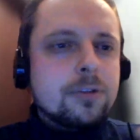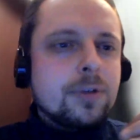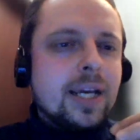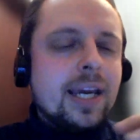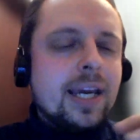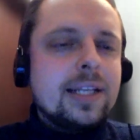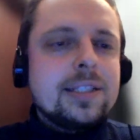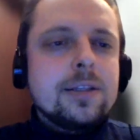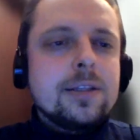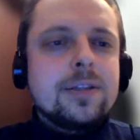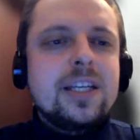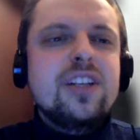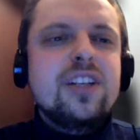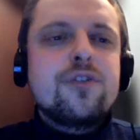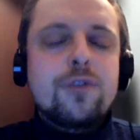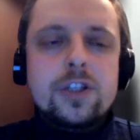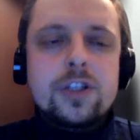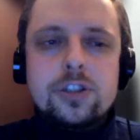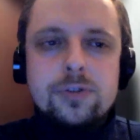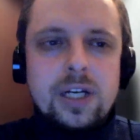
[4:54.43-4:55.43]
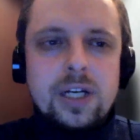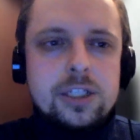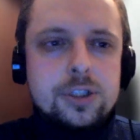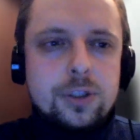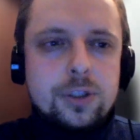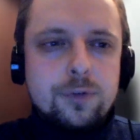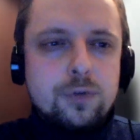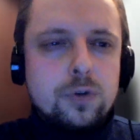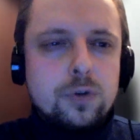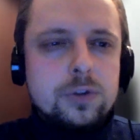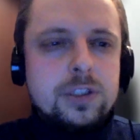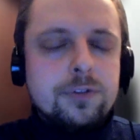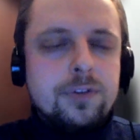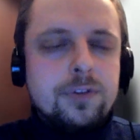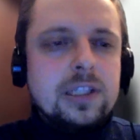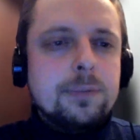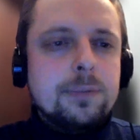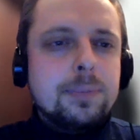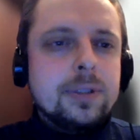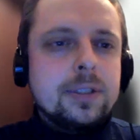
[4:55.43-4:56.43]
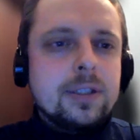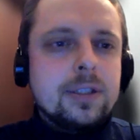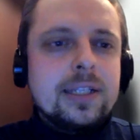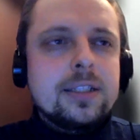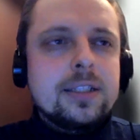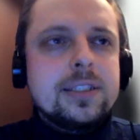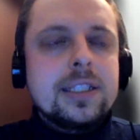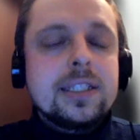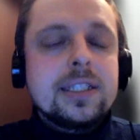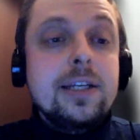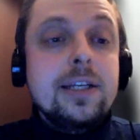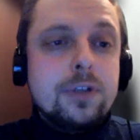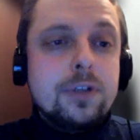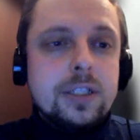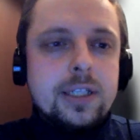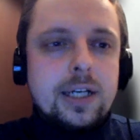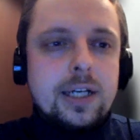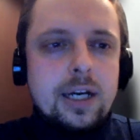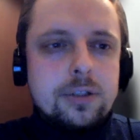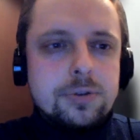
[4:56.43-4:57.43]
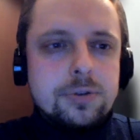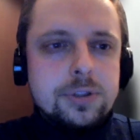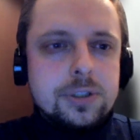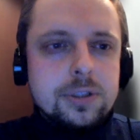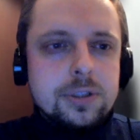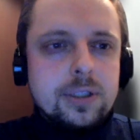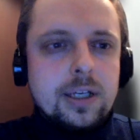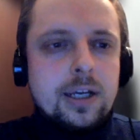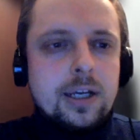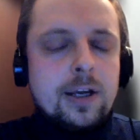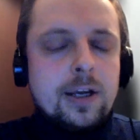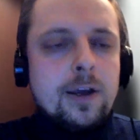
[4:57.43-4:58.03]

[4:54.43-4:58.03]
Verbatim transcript: creating the infrastructure for developing and delivering hydrogen.